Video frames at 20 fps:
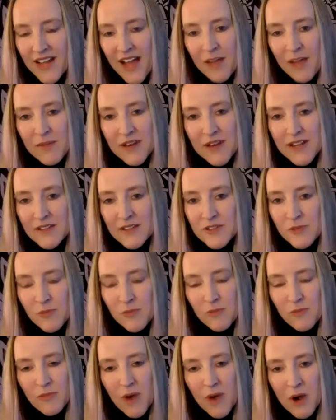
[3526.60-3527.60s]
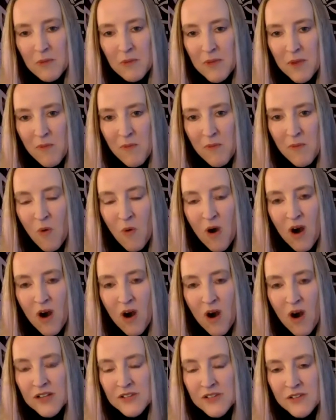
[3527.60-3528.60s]
I mean, it's part
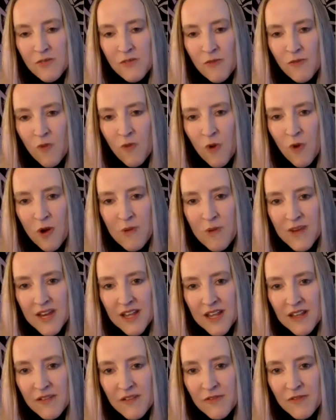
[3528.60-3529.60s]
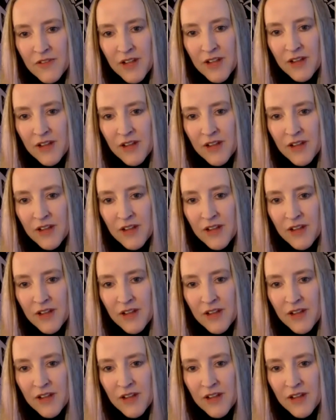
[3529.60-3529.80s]
memoir, it's informative,